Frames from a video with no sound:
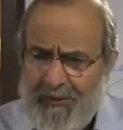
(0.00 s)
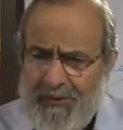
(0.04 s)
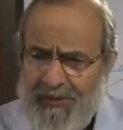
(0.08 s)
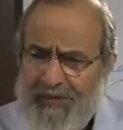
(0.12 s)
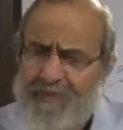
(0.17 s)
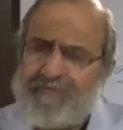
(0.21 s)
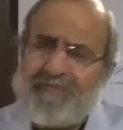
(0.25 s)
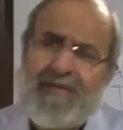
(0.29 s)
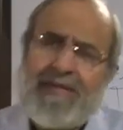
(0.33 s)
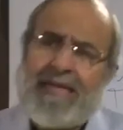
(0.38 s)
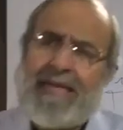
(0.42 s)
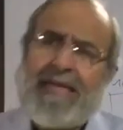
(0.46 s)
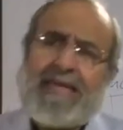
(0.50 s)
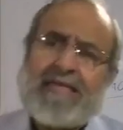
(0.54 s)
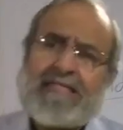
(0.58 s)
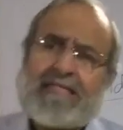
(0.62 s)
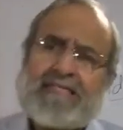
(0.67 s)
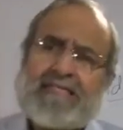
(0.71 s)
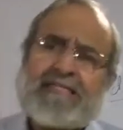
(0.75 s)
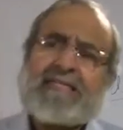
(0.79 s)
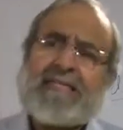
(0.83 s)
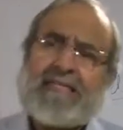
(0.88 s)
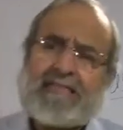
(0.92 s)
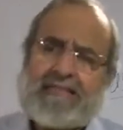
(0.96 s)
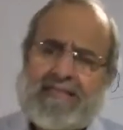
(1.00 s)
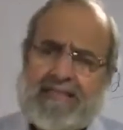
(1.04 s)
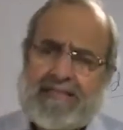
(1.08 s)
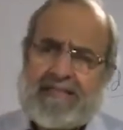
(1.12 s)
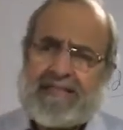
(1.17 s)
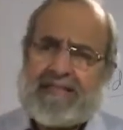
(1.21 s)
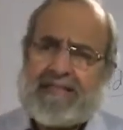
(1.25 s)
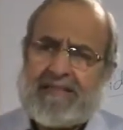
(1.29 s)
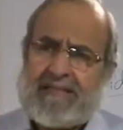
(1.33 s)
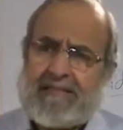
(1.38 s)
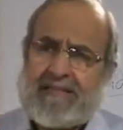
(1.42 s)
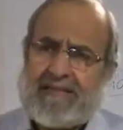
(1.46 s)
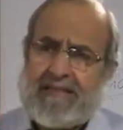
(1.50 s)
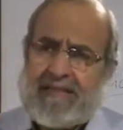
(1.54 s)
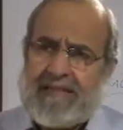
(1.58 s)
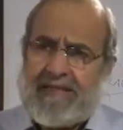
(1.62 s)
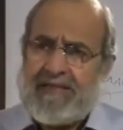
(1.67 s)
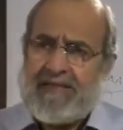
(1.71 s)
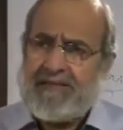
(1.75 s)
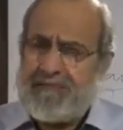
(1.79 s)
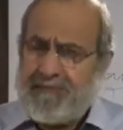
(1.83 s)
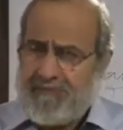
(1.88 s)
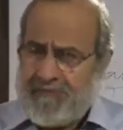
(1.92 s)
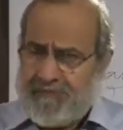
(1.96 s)
we have done as yet,
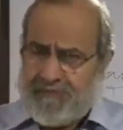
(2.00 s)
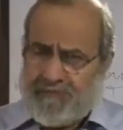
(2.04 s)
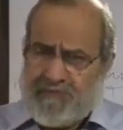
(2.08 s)
if